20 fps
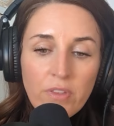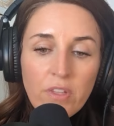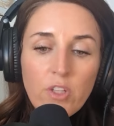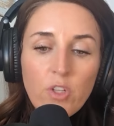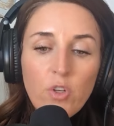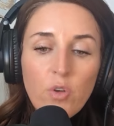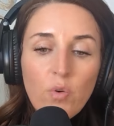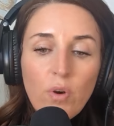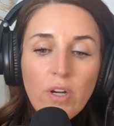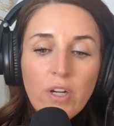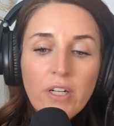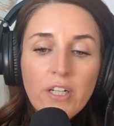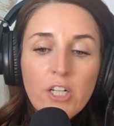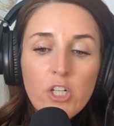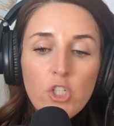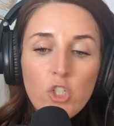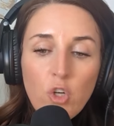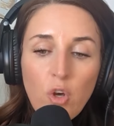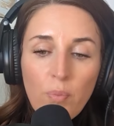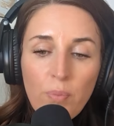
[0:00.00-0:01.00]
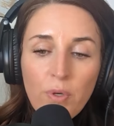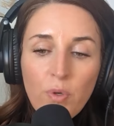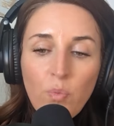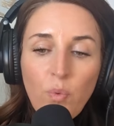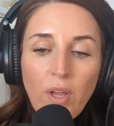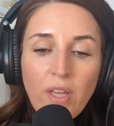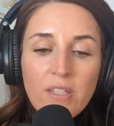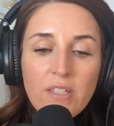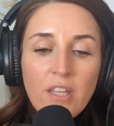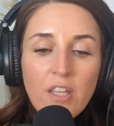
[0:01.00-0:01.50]
you are going to show up in
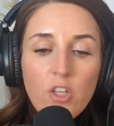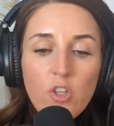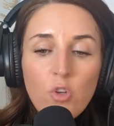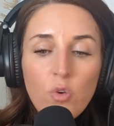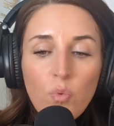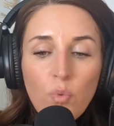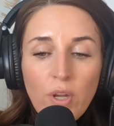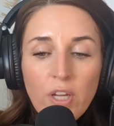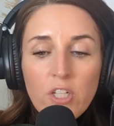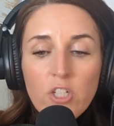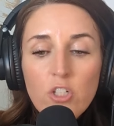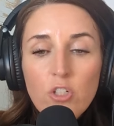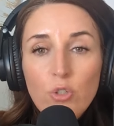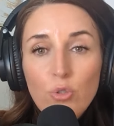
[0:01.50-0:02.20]
ways that you wish